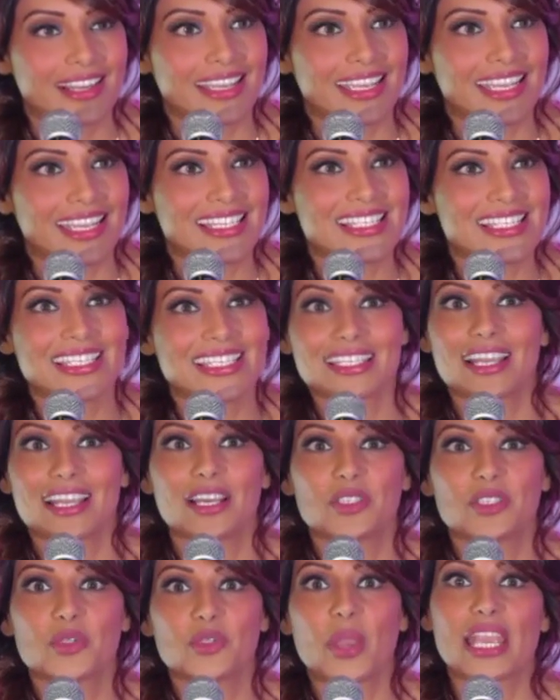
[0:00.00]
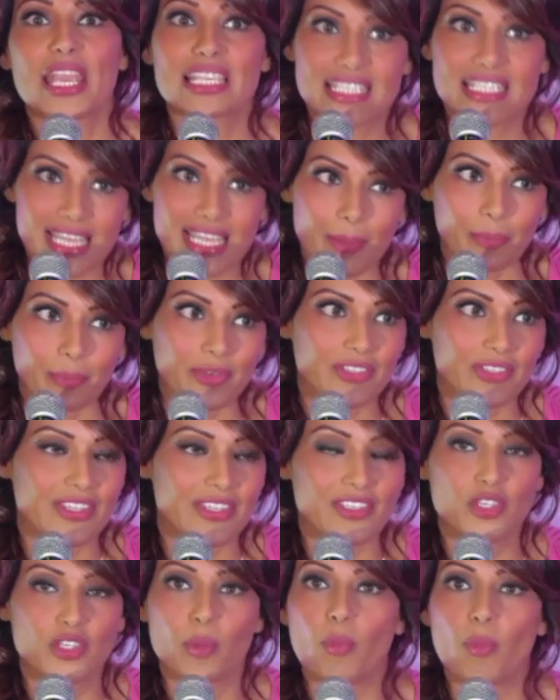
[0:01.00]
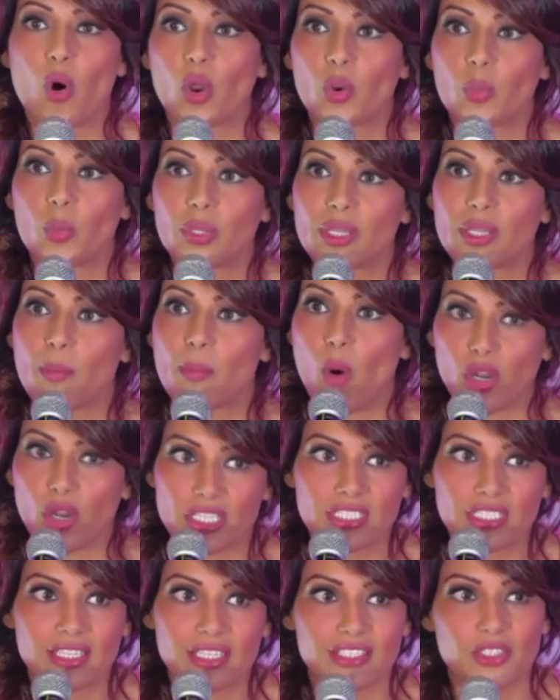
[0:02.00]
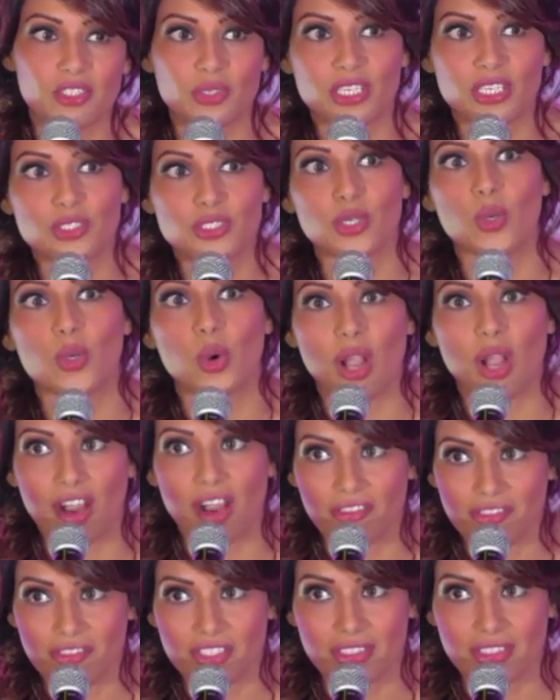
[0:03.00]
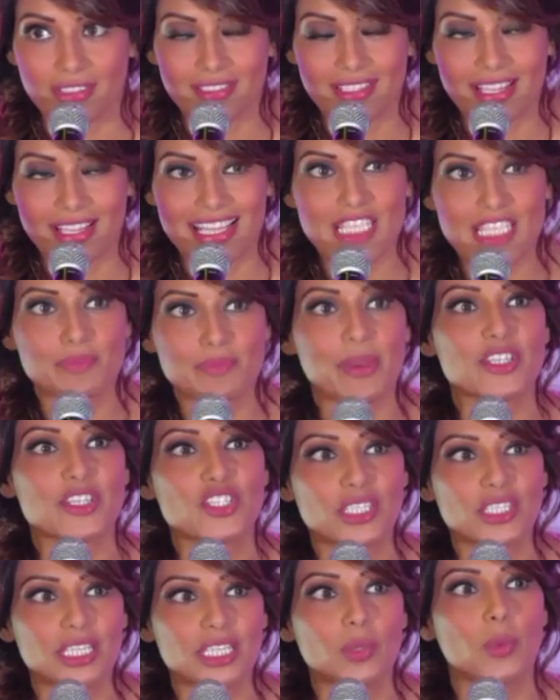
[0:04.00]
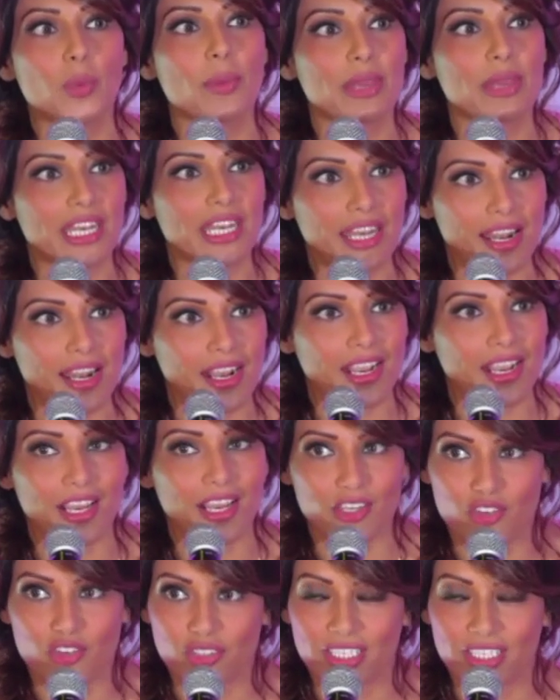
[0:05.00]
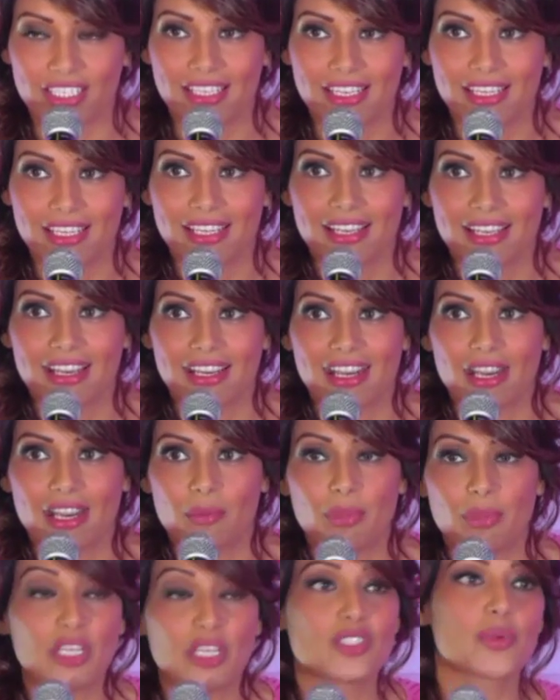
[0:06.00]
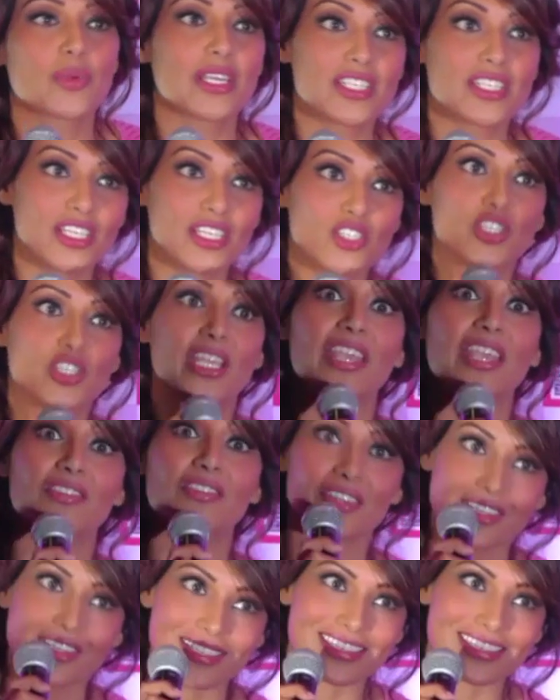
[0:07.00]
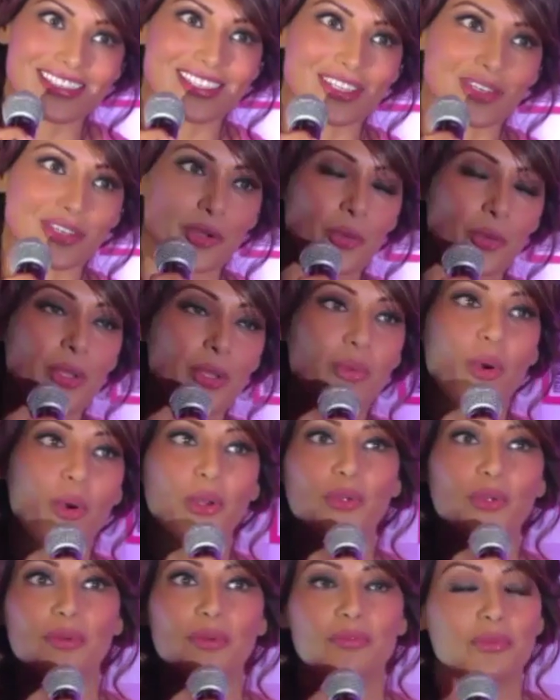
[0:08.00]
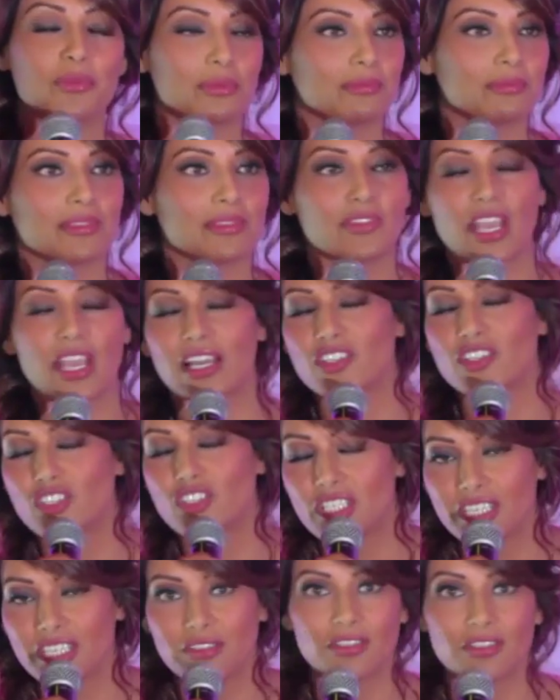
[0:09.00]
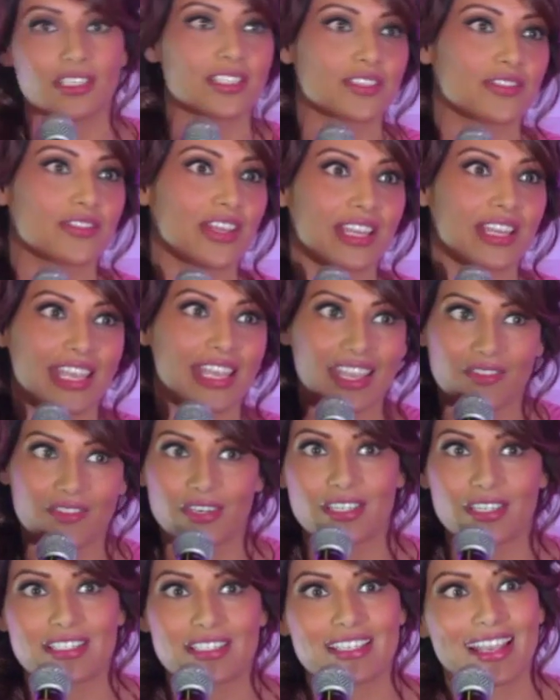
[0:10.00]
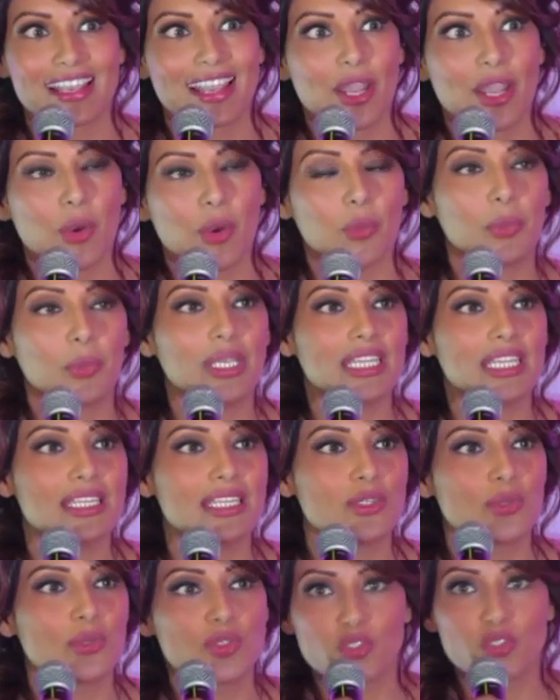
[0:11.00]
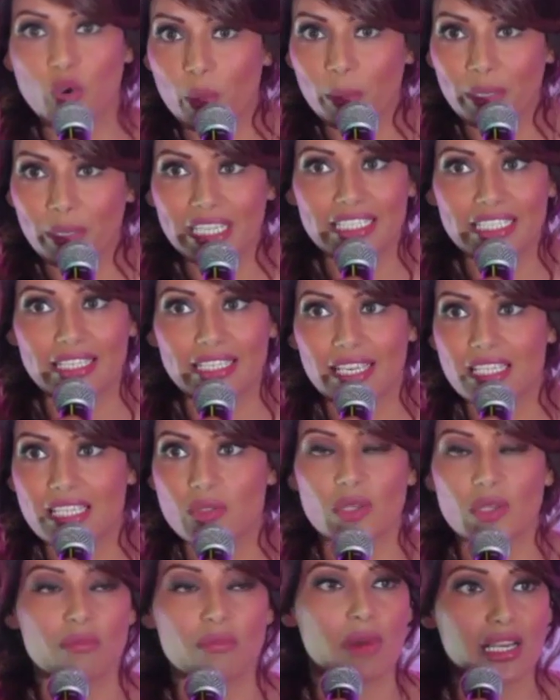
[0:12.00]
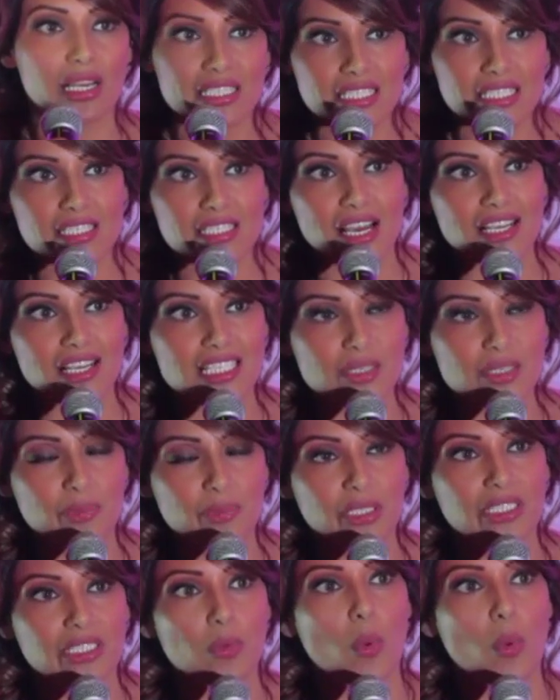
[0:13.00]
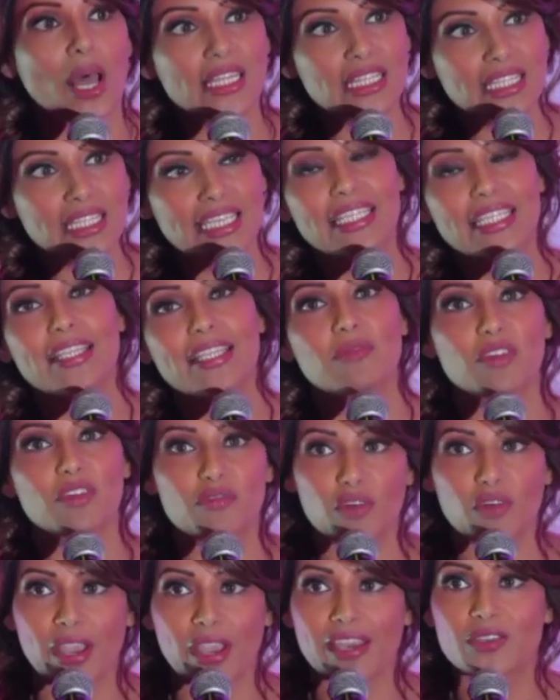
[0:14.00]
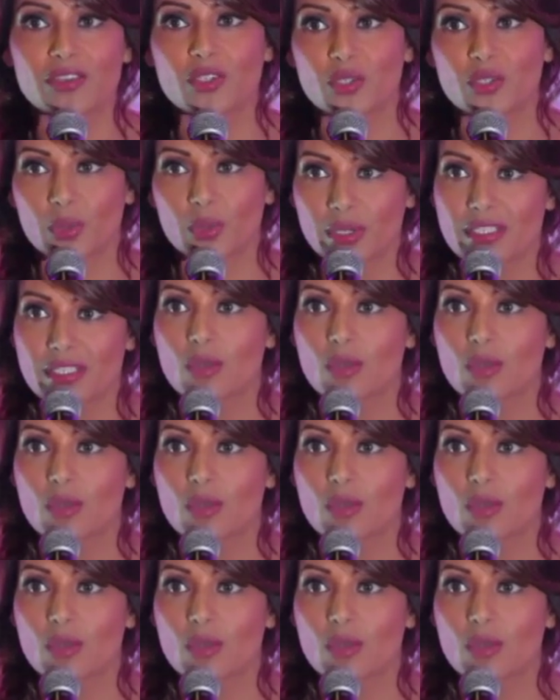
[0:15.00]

It's to accept that you're born with a body that you need to look after. And especially women in our country, because we are such givers, we are achievers, we are givers. We do so many things, we multitask, but the one thing that we forget to do is